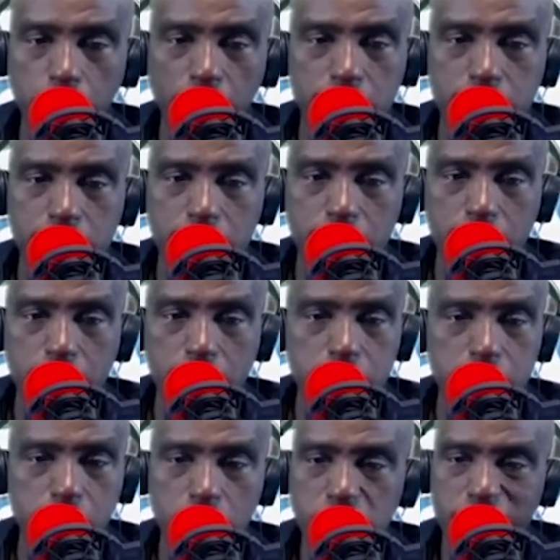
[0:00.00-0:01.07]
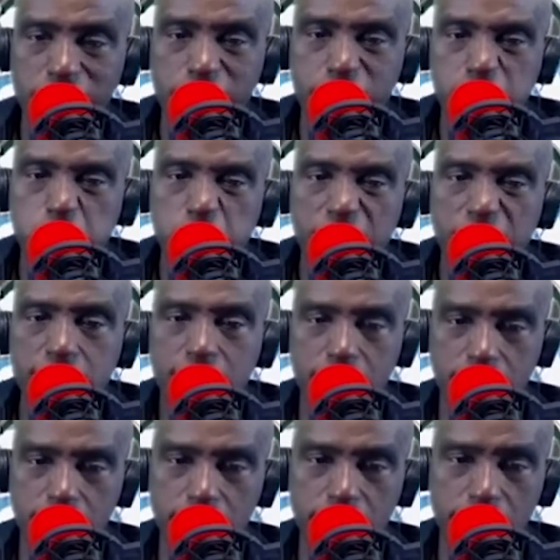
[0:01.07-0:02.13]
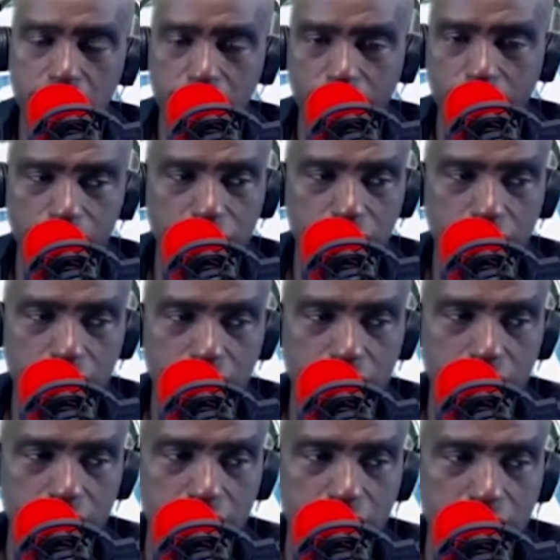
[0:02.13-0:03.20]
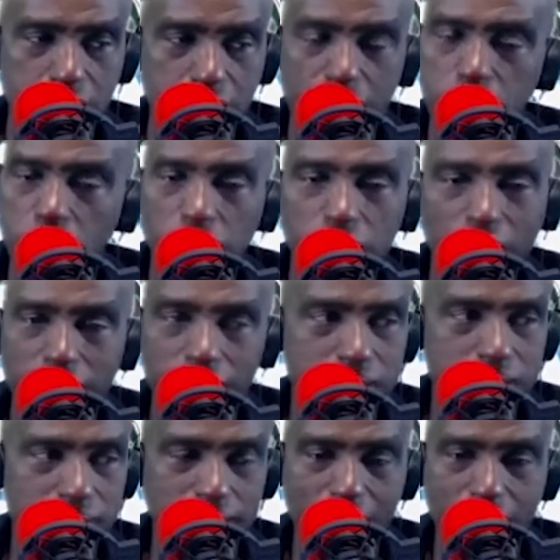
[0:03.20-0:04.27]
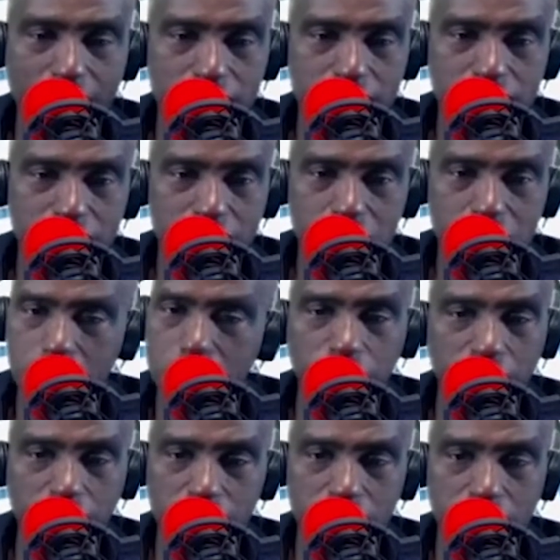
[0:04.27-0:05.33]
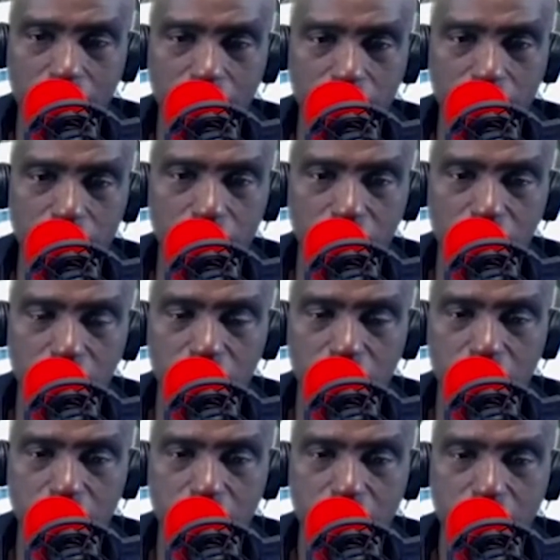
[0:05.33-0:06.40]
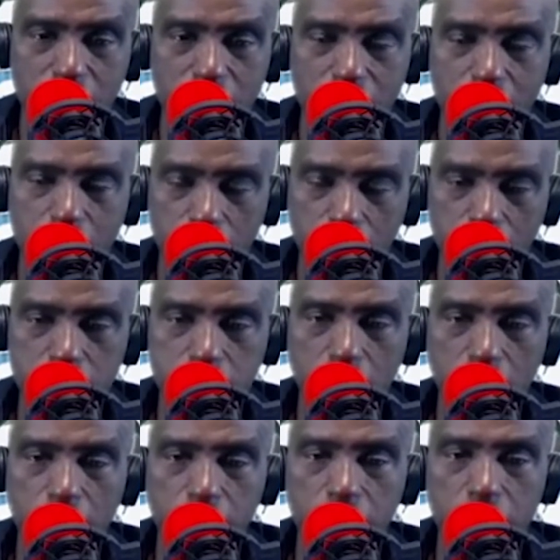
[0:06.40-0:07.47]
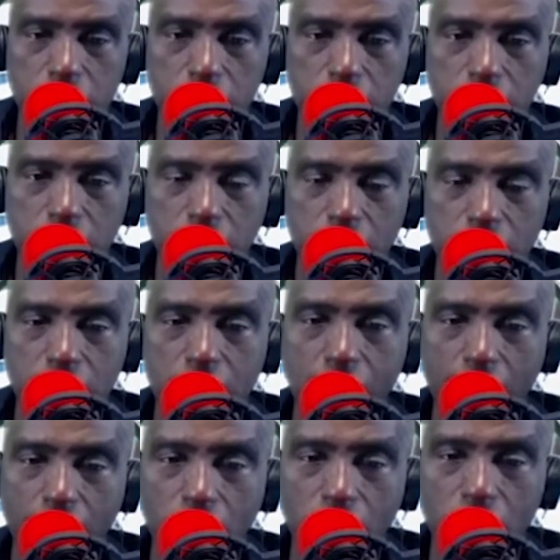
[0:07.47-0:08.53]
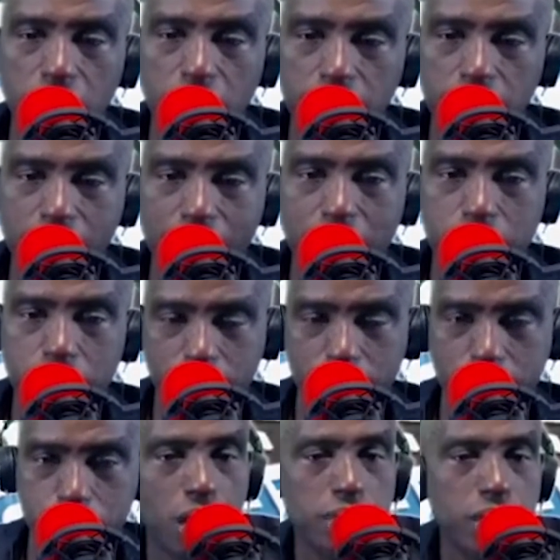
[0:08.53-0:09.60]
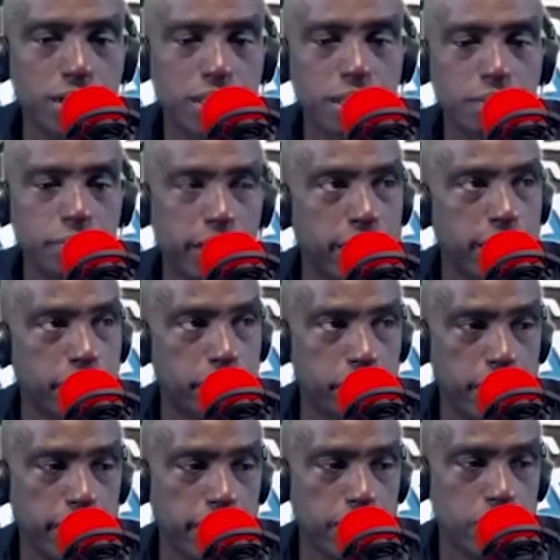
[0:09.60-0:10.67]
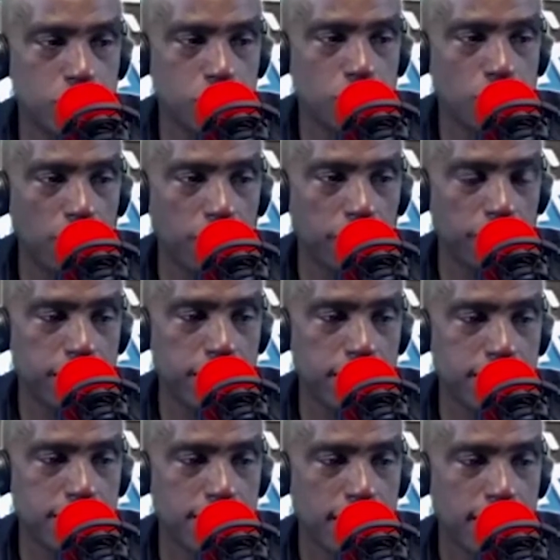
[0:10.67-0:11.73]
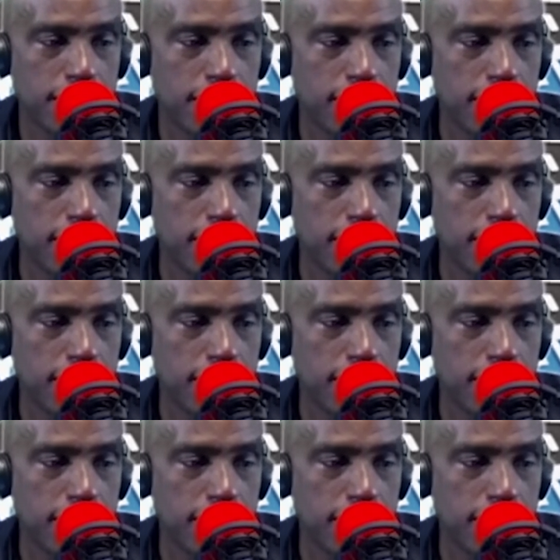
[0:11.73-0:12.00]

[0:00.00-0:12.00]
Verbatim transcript: But there was implicitly, I don't like these guys just because of how they look. Because of how they look, I call the cop. Starbucks is making a big issue out of this.